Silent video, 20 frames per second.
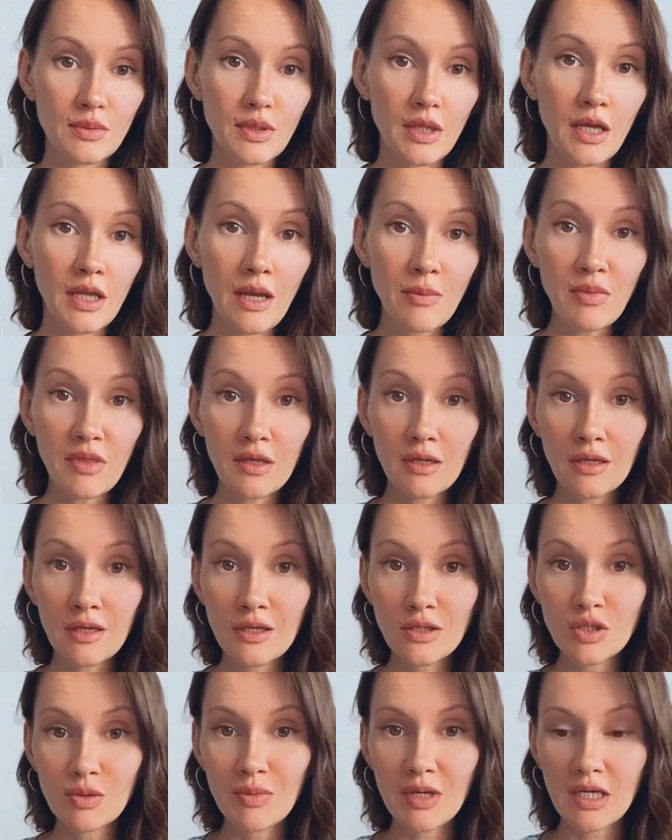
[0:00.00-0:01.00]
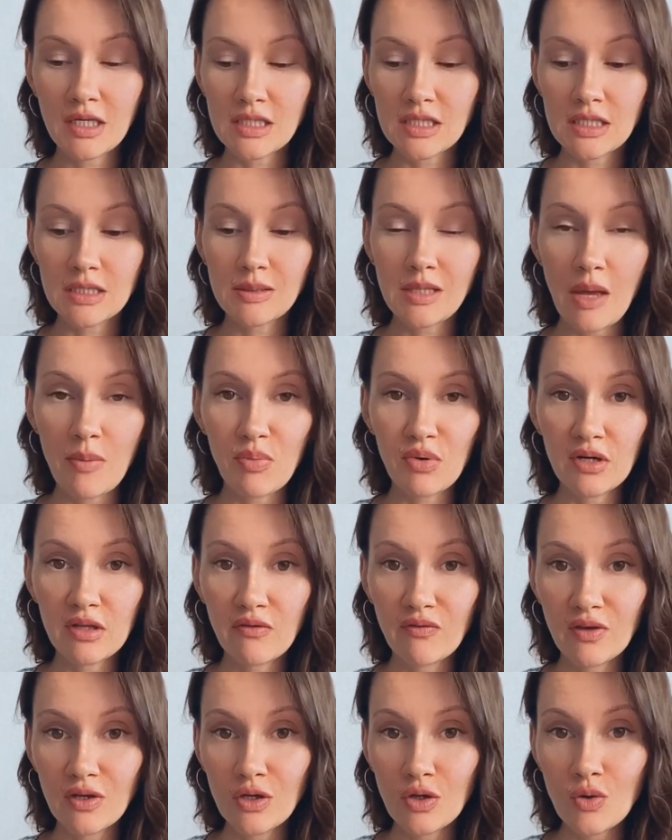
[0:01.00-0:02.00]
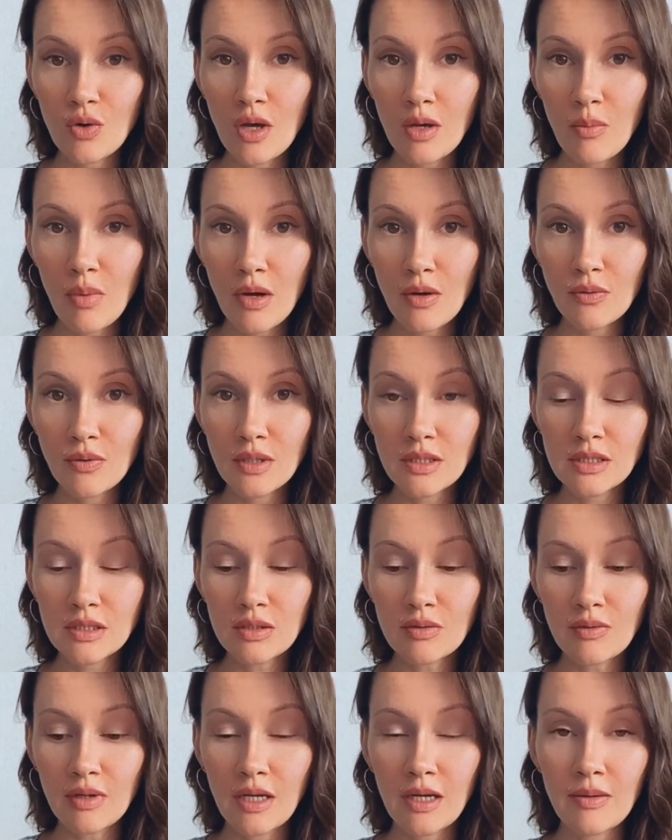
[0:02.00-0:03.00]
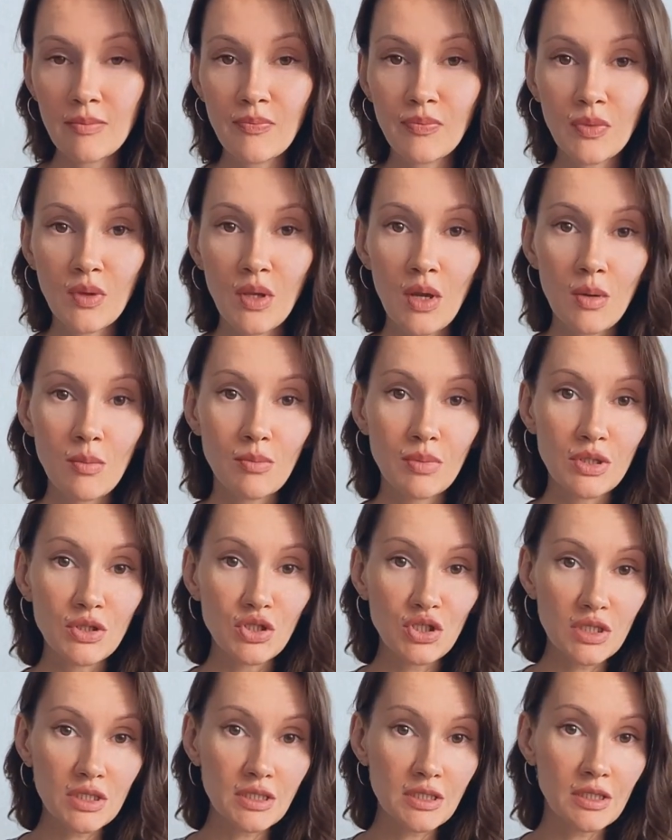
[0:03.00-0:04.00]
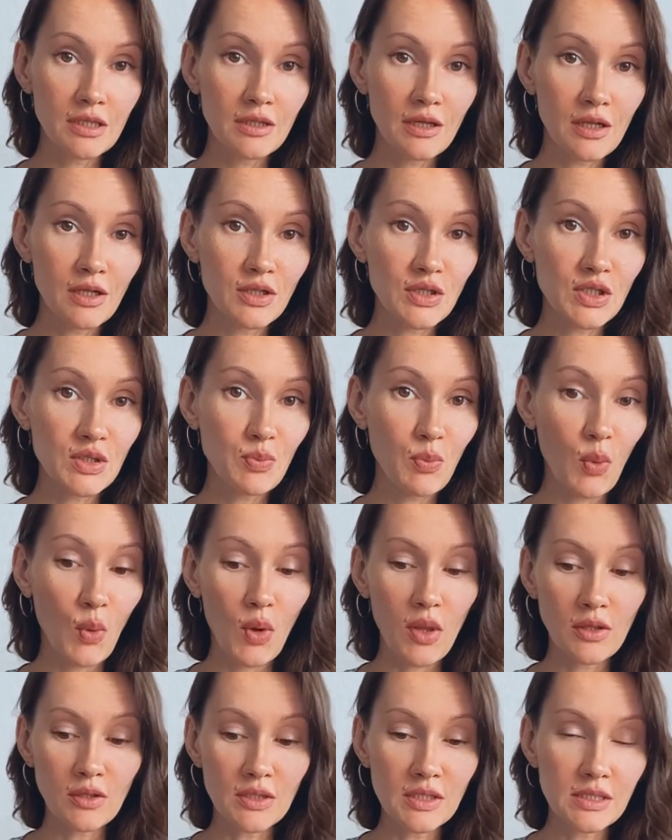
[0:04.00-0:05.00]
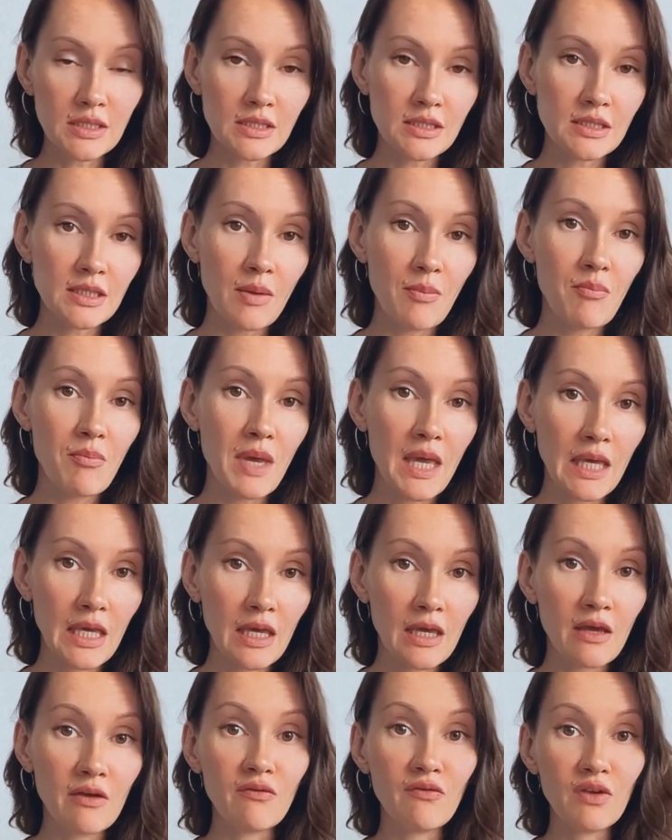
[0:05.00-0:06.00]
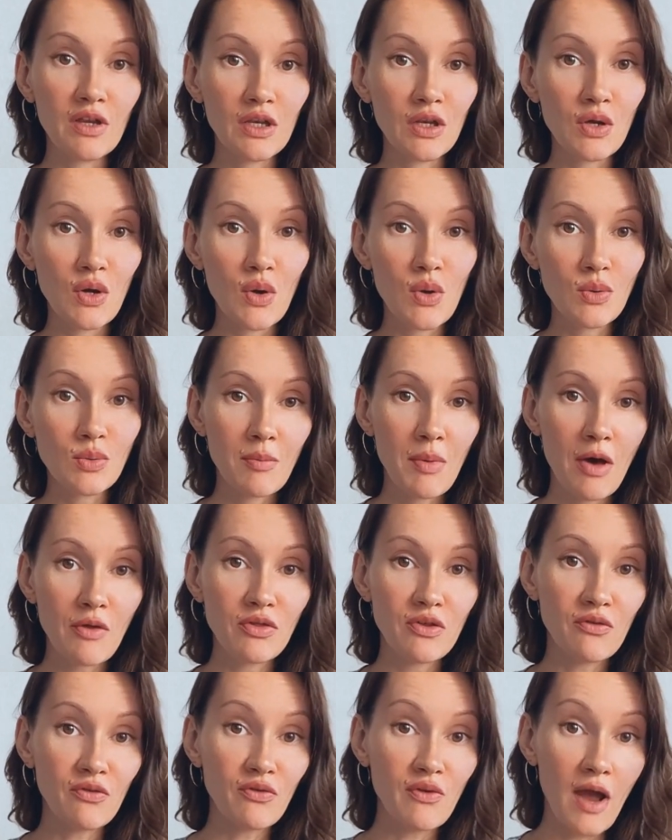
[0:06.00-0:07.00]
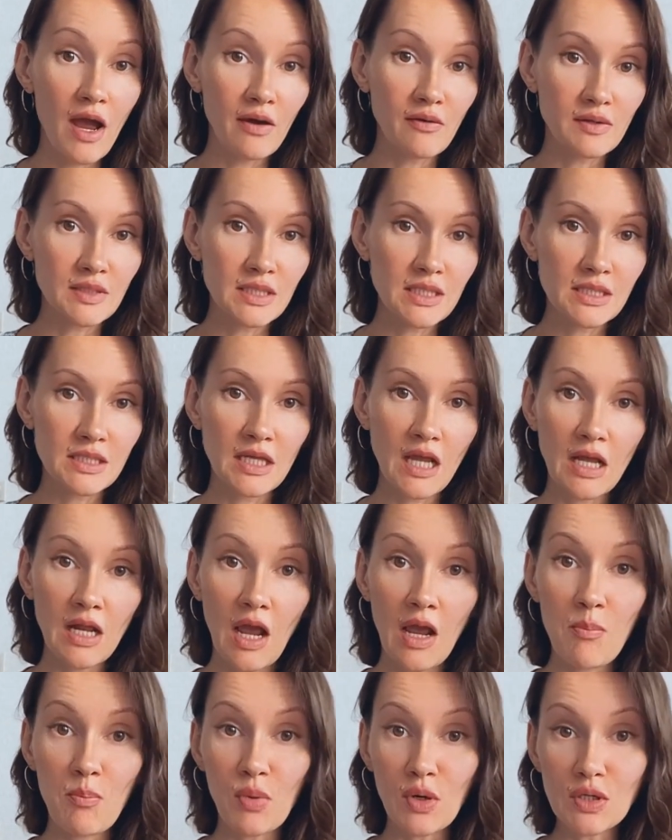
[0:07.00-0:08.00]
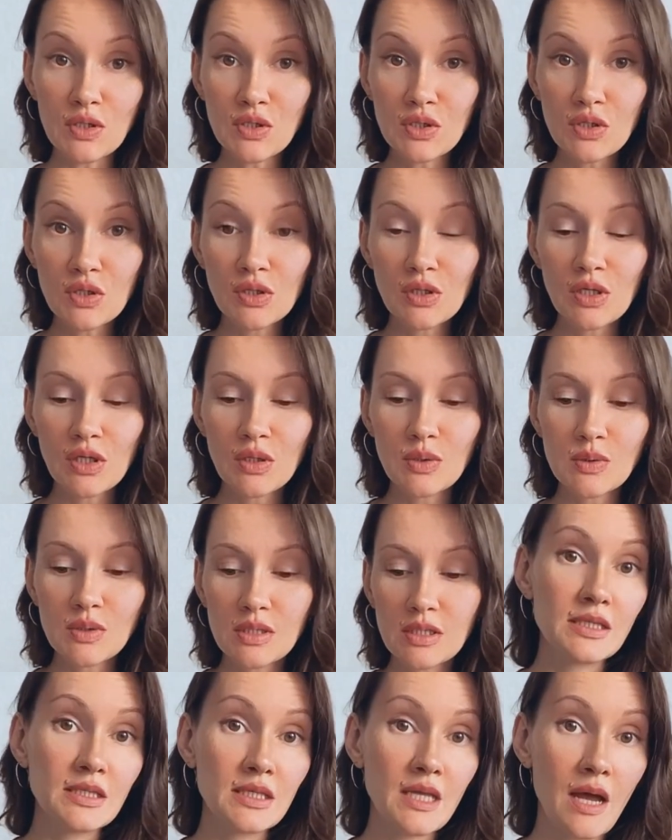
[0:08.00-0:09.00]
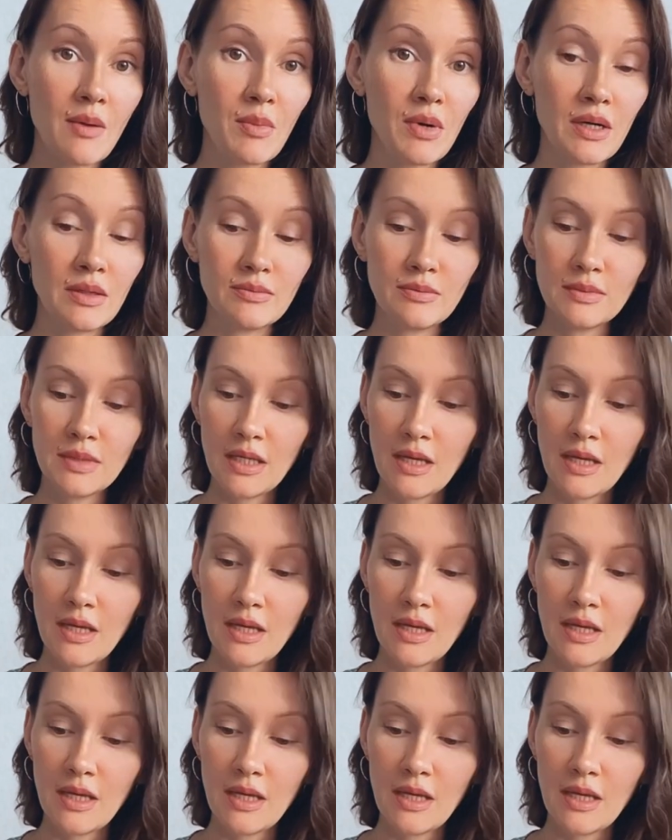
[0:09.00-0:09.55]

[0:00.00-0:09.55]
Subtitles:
And I'm thinking to make a separate video about these three, but just a little spoiler since I'm making a video about the fragrances that I personally use this summer.